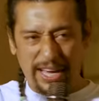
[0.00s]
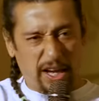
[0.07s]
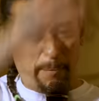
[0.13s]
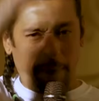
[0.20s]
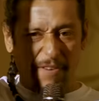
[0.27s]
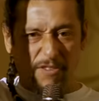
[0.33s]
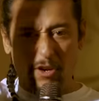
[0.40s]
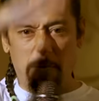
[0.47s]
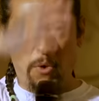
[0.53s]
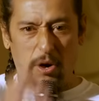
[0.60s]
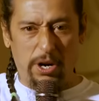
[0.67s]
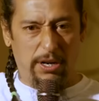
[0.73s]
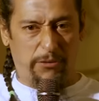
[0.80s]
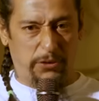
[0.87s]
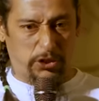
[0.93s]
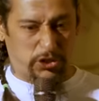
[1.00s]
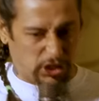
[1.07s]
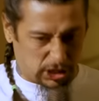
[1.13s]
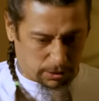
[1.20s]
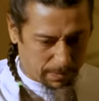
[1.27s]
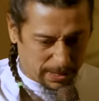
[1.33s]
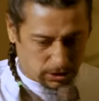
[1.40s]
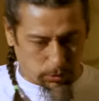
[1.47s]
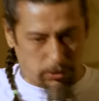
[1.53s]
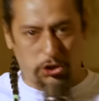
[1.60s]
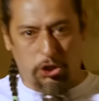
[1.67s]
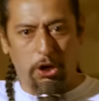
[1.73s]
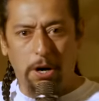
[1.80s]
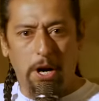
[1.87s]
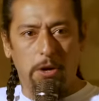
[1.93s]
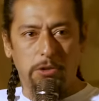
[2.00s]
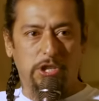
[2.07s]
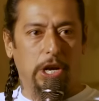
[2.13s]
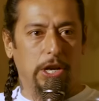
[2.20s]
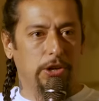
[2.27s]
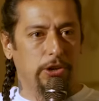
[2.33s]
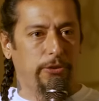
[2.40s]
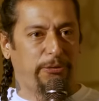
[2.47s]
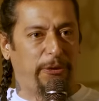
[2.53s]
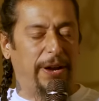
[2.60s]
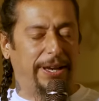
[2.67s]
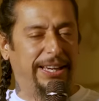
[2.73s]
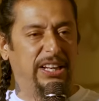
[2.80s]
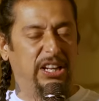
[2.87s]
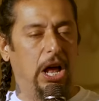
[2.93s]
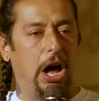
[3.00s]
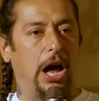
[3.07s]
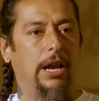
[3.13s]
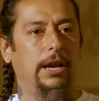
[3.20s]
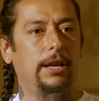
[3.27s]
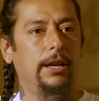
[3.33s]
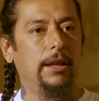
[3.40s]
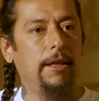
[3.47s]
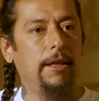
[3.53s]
wake up every morning for 6 months with churros on your fucking lock.